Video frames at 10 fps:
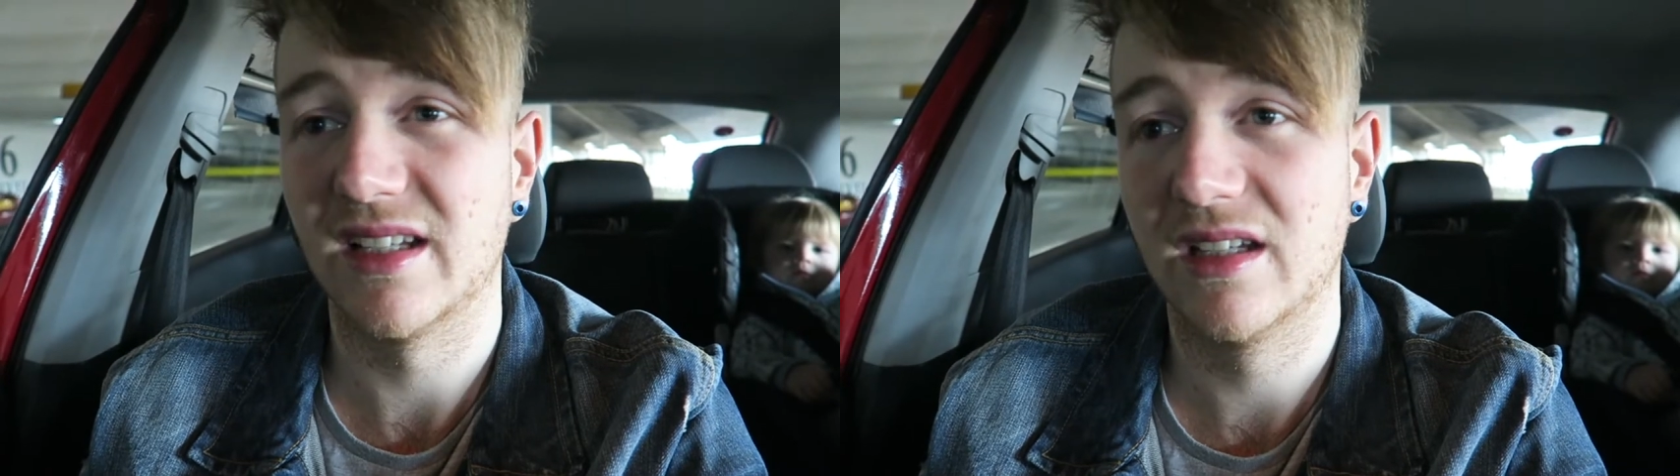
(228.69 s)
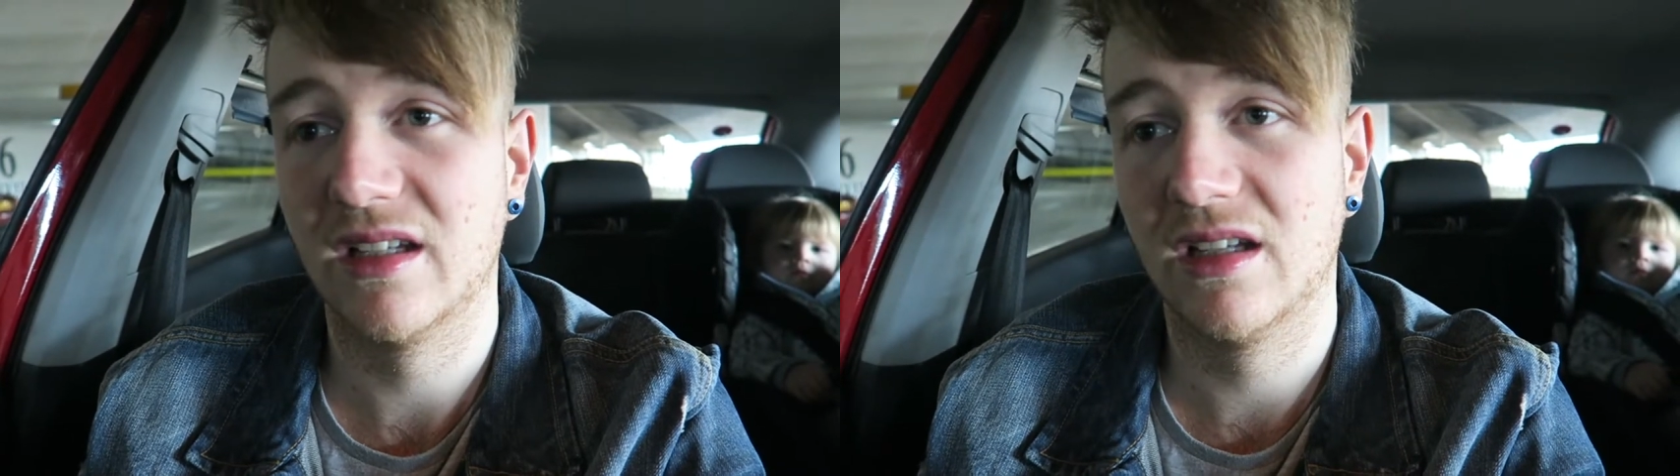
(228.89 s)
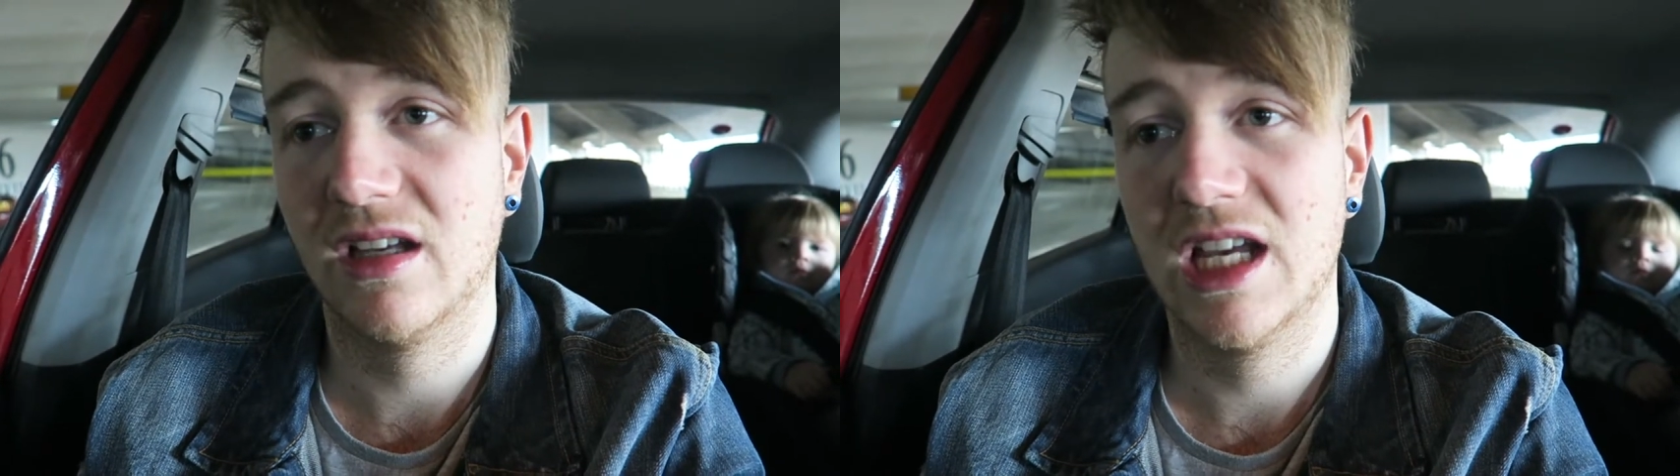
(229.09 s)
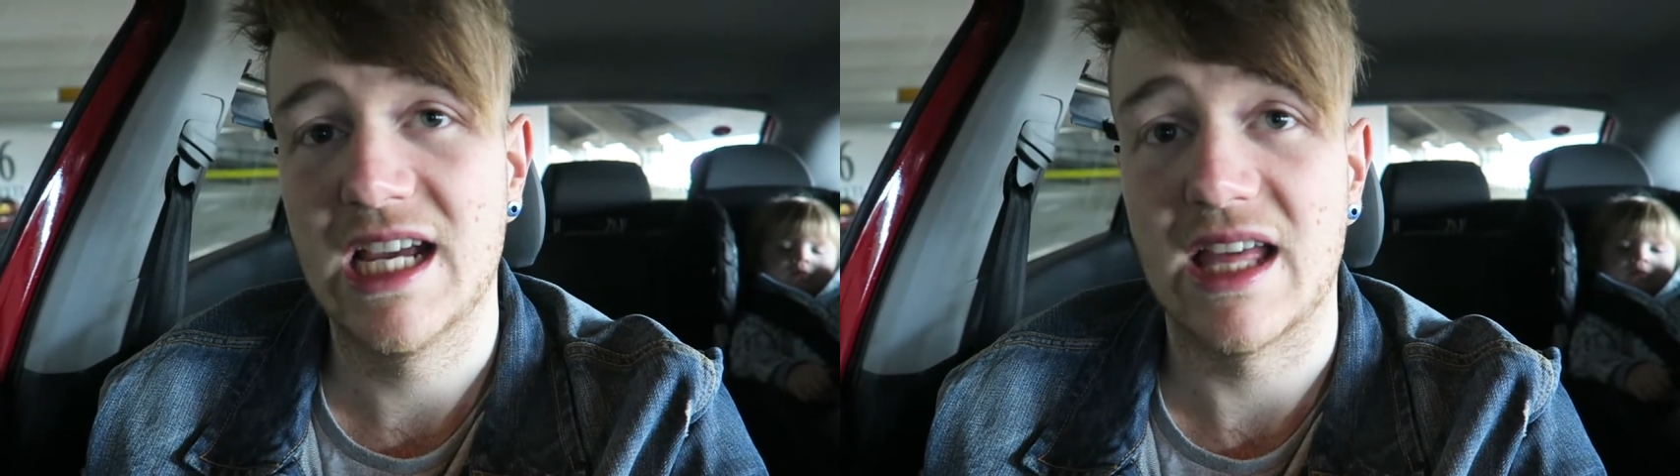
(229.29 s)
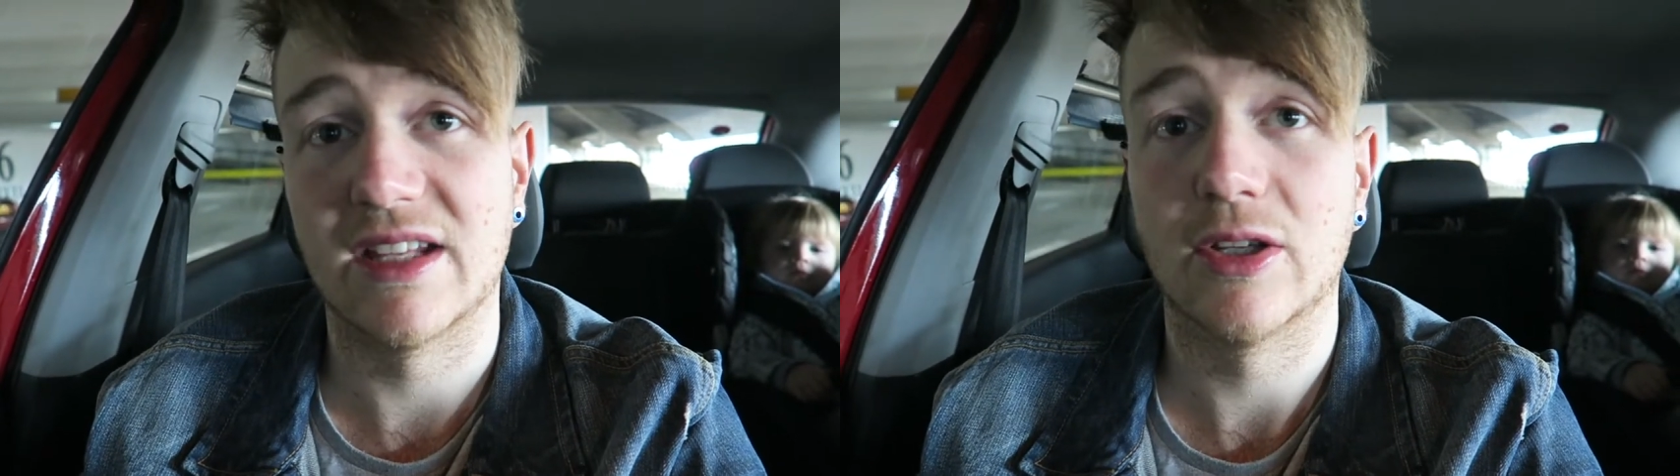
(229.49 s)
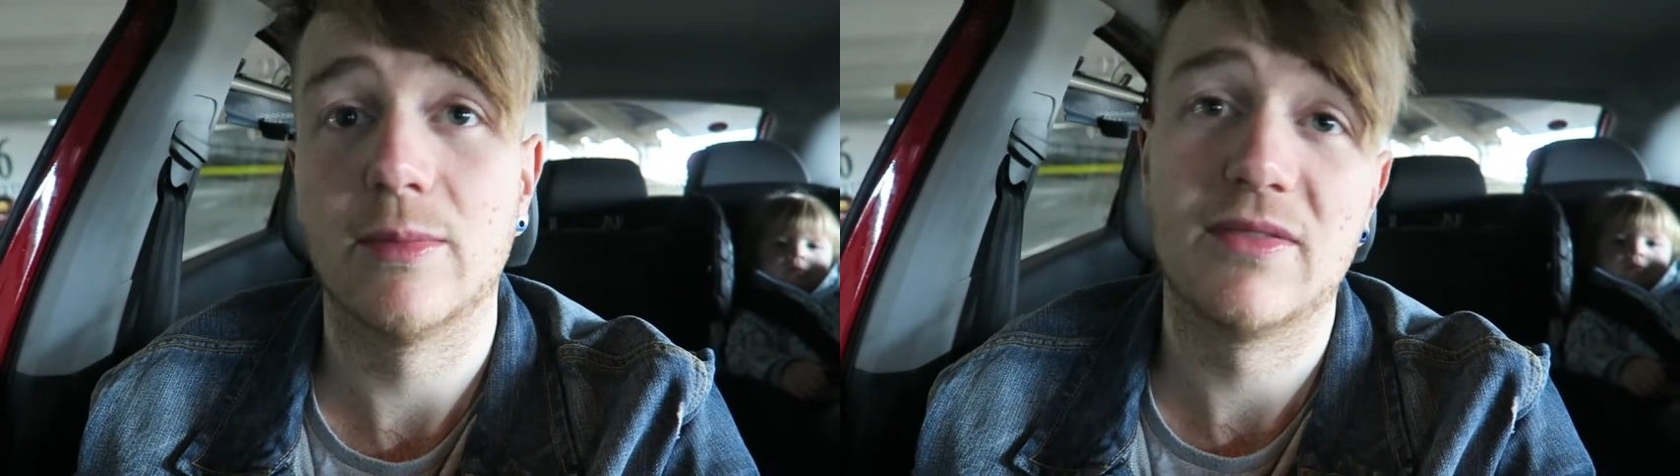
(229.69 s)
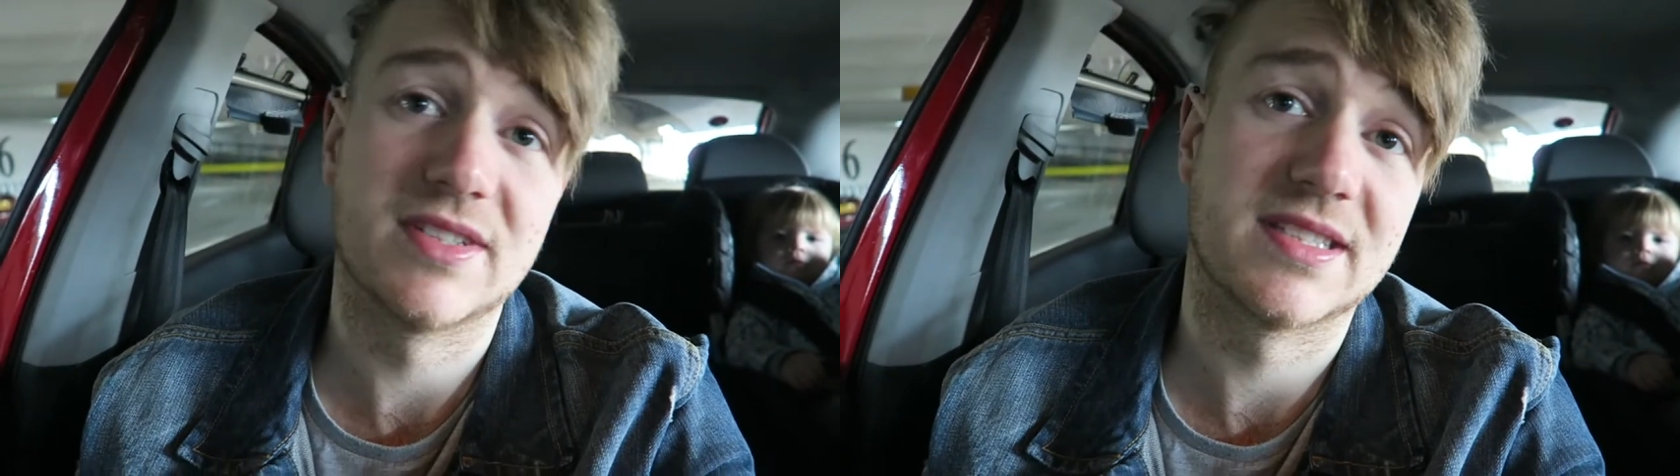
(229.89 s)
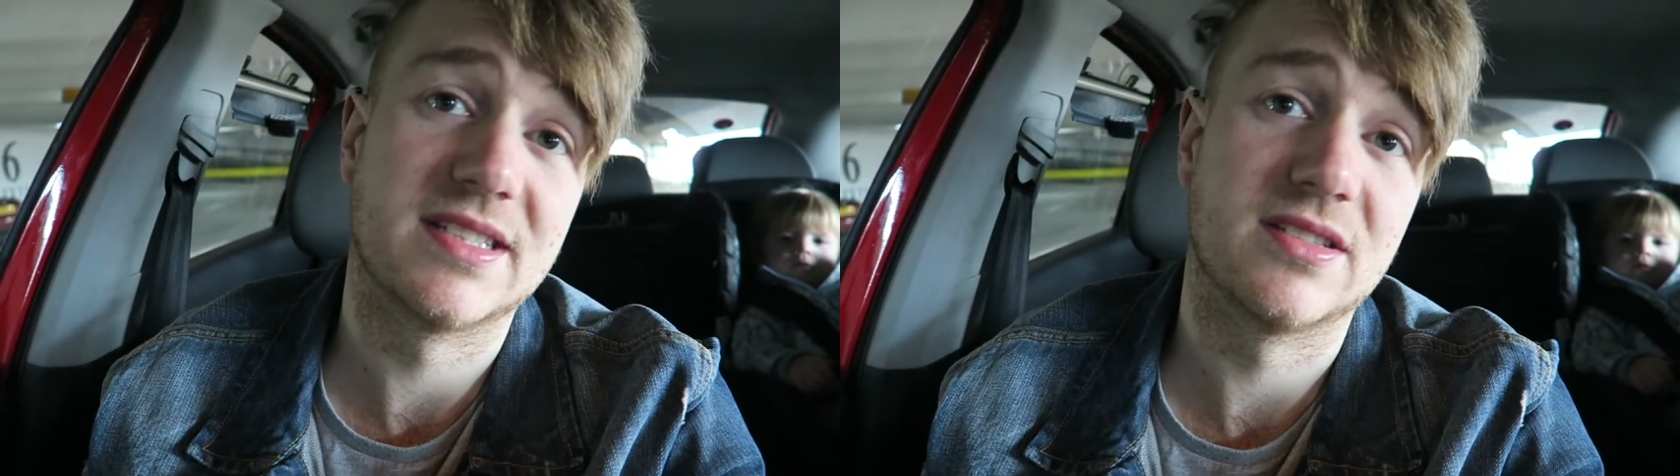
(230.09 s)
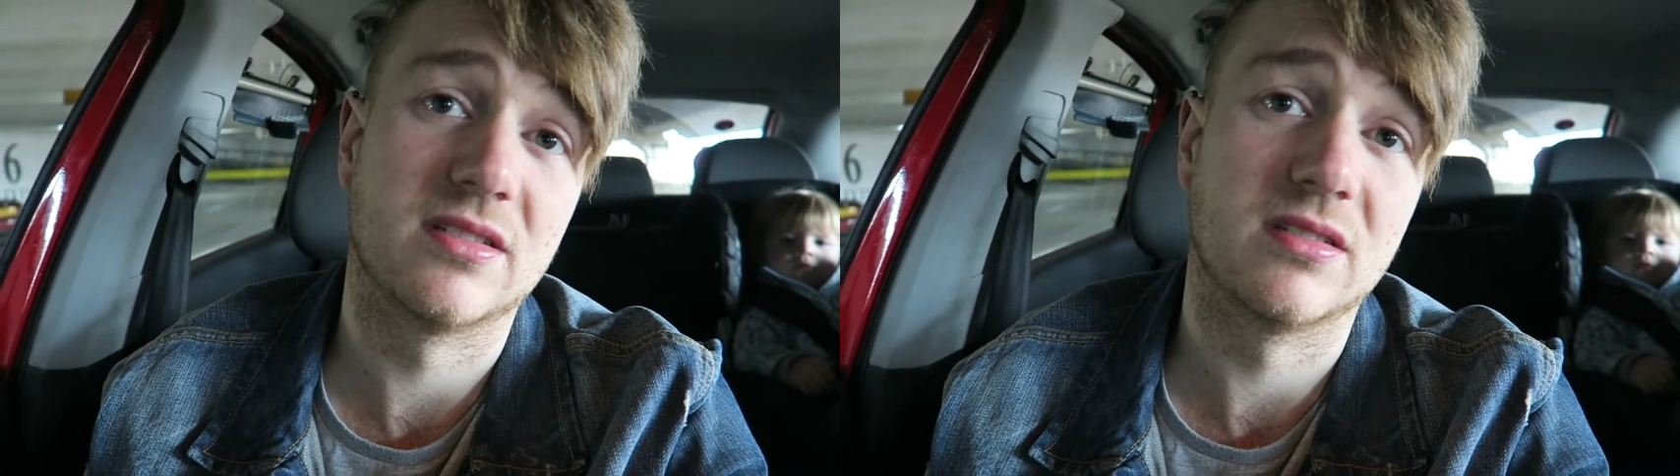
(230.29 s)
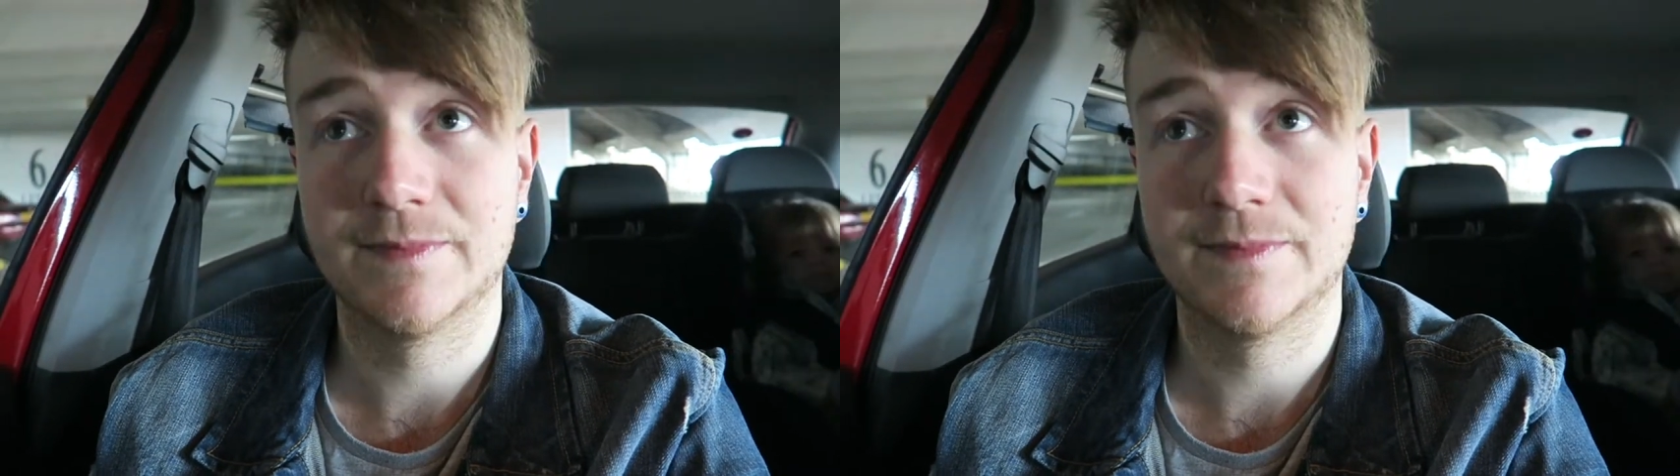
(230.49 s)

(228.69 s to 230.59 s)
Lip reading: And then you've got Mother's Day soon.